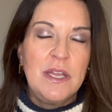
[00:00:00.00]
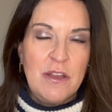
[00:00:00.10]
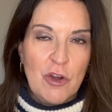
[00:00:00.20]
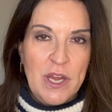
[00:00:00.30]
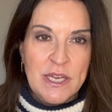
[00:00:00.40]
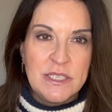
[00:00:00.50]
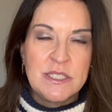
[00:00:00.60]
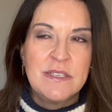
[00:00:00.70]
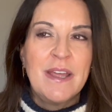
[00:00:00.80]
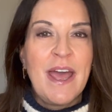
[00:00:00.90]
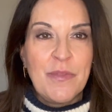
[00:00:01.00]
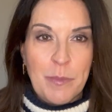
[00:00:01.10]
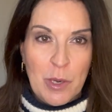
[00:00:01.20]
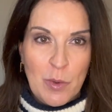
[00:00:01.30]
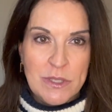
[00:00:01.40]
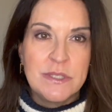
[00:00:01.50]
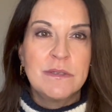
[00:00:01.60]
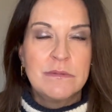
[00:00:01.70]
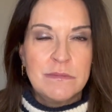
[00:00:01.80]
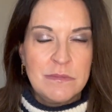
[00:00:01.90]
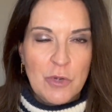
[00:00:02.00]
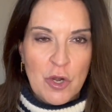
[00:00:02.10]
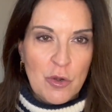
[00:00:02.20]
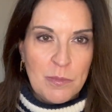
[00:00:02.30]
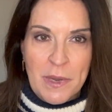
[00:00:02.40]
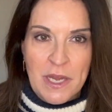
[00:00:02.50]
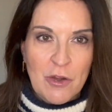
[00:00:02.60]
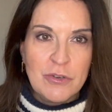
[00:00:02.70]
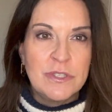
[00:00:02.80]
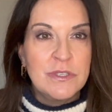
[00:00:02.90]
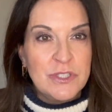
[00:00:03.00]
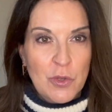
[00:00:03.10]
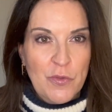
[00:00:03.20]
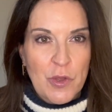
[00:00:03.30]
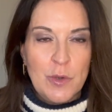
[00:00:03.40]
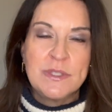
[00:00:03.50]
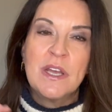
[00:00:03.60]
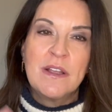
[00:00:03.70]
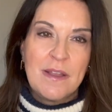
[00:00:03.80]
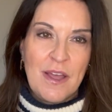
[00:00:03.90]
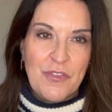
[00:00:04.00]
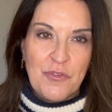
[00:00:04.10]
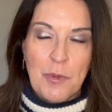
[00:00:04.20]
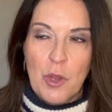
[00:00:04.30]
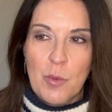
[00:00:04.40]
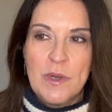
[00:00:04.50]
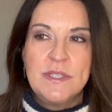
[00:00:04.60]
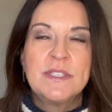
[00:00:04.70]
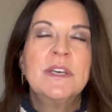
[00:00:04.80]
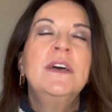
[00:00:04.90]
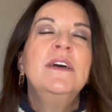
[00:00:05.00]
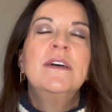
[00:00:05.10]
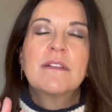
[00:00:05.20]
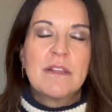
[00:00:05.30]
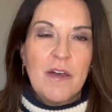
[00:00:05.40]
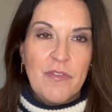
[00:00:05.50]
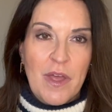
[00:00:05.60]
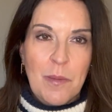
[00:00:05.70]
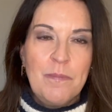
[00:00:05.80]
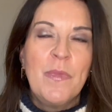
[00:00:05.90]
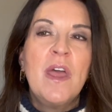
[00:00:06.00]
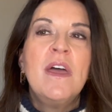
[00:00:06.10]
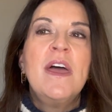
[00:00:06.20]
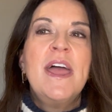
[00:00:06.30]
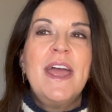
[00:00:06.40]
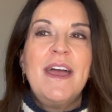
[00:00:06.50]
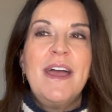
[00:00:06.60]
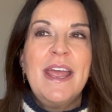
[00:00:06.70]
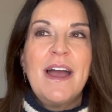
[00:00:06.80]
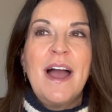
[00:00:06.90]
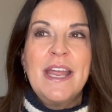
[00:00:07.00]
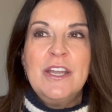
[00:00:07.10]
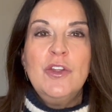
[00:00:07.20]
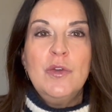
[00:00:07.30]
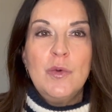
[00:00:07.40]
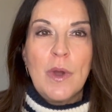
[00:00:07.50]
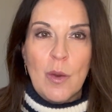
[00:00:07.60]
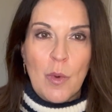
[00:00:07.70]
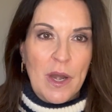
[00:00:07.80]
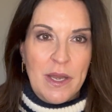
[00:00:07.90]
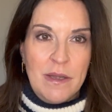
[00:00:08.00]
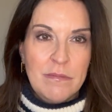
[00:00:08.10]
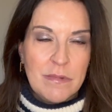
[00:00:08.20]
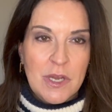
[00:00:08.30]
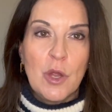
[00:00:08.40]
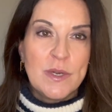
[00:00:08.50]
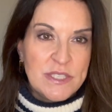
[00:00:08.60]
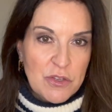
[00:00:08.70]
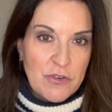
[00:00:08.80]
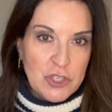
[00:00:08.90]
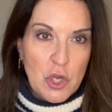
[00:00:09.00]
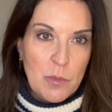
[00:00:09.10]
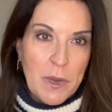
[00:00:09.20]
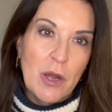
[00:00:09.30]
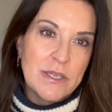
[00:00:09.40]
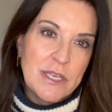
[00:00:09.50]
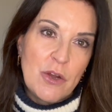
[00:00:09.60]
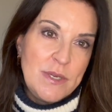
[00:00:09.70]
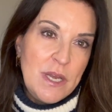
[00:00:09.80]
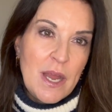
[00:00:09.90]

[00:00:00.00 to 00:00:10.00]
earrings, had the big ones, hurt my ears, sold those, got the smaller ones, love them. I knew I wanted, you know, a silver tone pair because I already